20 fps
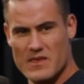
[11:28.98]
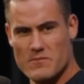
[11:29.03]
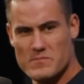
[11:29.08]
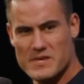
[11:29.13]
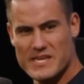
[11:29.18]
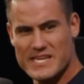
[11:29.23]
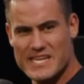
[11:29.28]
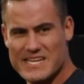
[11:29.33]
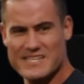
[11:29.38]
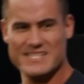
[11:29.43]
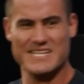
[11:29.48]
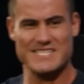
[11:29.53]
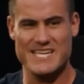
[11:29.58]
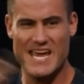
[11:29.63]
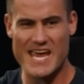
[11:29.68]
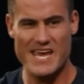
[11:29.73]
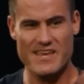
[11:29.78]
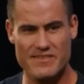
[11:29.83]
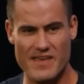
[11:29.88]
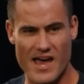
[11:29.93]
then me getting to
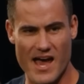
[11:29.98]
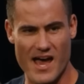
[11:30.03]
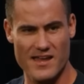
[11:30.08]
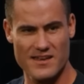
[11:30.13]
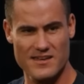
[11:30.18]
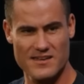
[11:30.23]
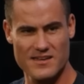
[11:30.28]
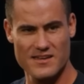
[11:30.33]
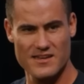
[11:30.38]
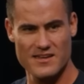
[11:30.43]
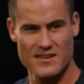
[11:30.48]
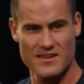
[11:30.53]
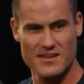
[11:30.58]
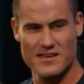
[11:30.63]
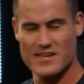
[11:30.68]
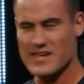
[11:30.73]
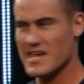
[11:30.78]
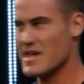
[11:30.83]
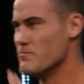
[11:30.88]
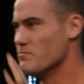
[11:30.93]
take that
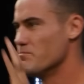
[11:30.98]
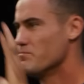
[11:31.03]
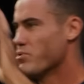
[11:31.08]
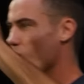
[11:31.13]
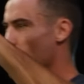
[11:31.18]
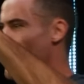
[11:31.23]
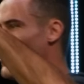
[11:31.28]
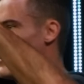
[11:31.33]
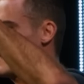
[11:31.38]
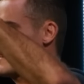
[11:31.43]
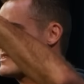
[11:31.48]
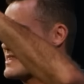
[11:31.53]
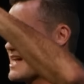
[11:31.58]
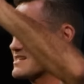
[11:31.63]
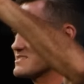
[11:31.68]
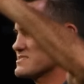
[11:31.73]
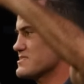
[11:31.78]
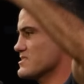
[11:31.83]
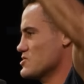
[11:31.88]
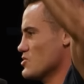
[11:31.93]
and point
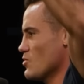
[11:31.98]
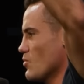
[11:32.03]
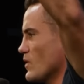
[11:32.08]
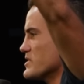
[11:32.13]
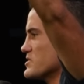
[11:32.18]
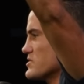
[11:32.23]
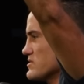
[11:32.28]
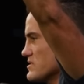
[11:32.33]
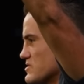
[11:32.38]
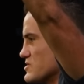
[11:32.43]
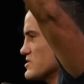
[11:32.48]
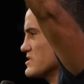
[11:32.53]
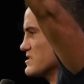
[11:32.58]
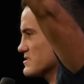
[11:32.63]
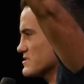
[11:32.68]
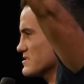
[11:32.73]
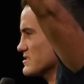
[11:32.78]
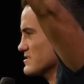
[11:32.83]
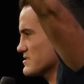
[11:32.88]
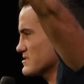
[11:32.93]
that situation to
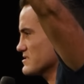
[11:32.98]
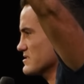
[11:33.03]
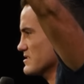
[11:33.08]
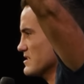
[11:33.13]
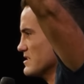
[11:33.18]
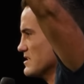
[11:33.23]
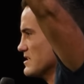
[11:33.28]
Jesus